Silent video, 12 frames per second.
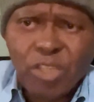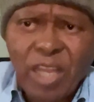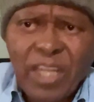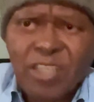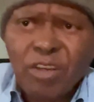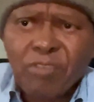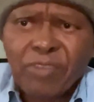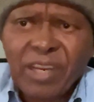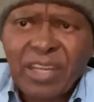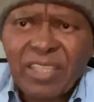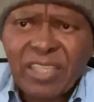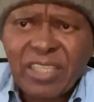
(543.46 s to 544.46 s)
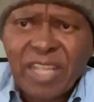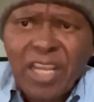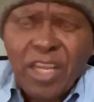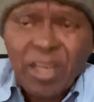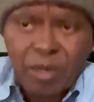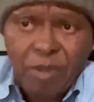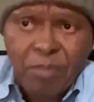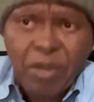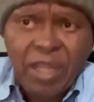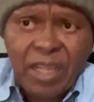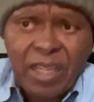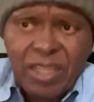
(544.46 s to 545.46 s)
are enteroviruses.
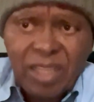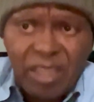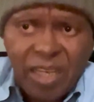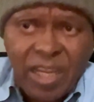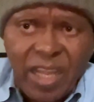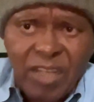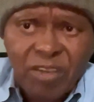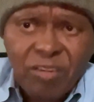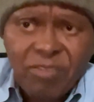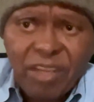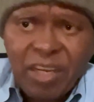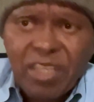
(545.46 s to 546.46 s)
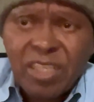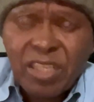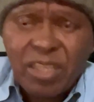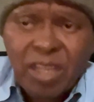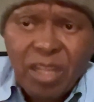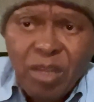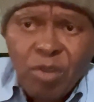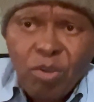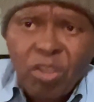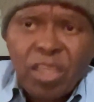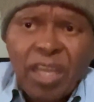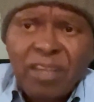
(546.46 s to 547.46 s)
Remember the three enteroviruses:
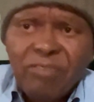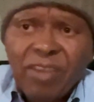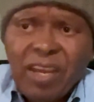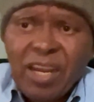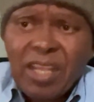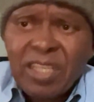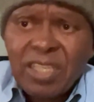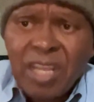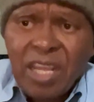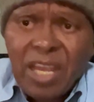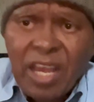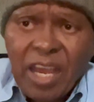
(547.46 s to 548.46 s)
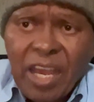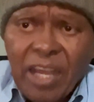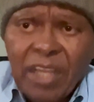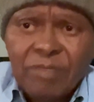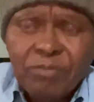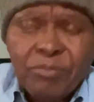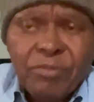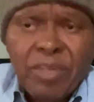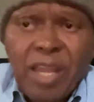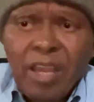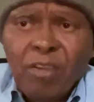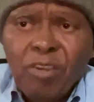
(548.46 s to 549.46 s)
Coxsackie virus,
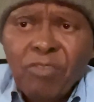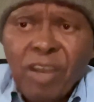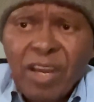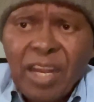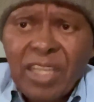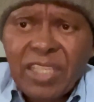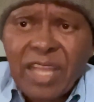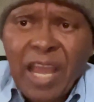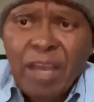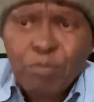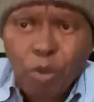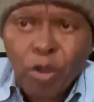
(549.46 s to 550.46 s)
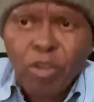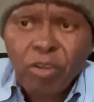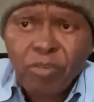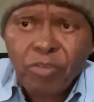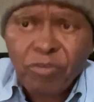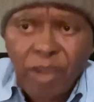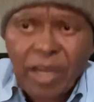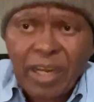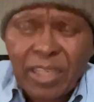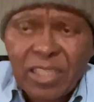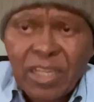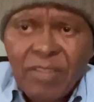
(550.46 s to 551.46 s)
ecovirus, and
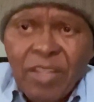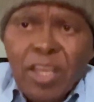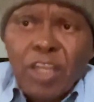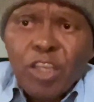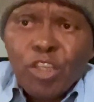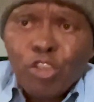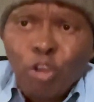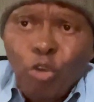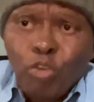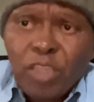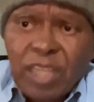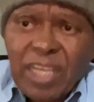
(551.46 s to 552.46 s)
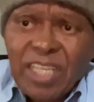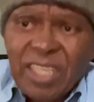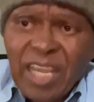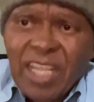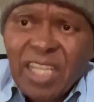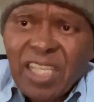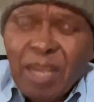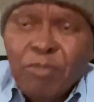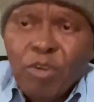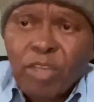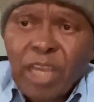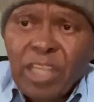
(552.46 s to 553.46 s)
poliovirus. So they share the same
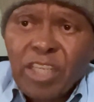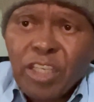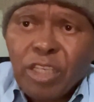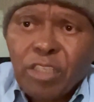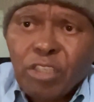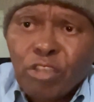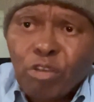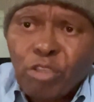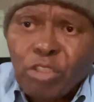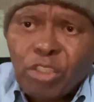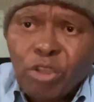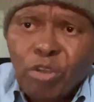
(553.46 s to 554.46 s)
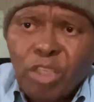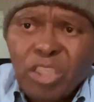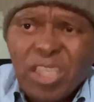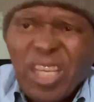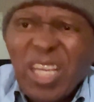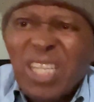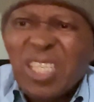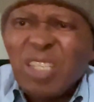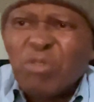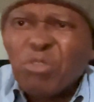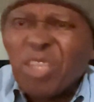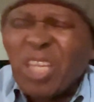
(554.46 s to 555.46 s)
location. So it's easy
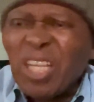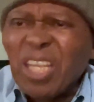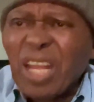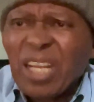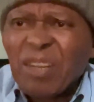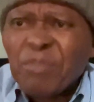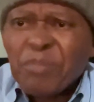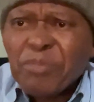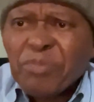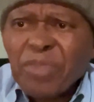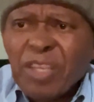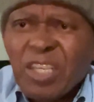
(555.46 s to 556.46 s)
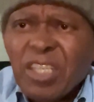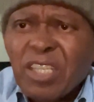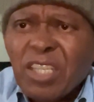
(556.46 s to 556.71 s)
to think that it is